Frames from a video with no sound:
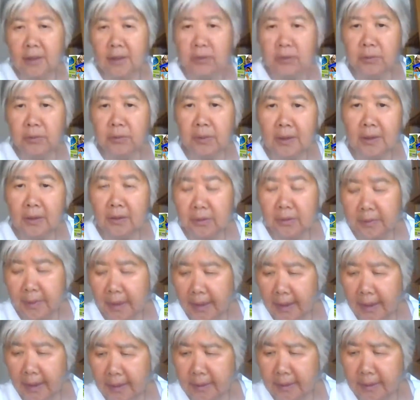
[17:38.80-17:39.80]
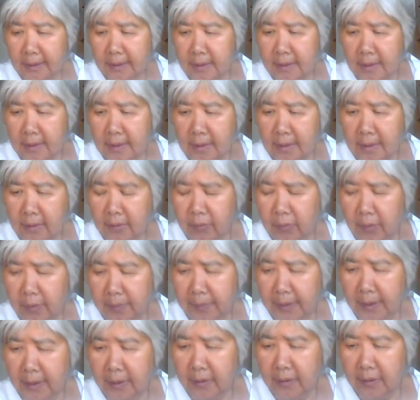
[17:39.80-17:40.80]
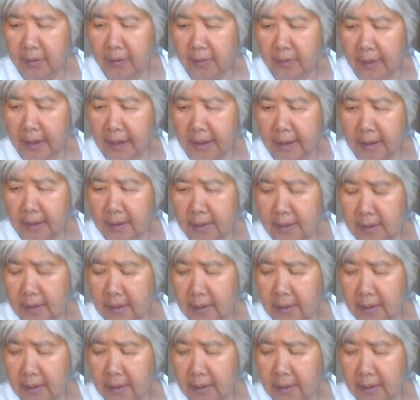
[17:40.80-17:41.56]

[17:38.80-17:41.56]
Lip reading: do you want to go next? You want me to go next?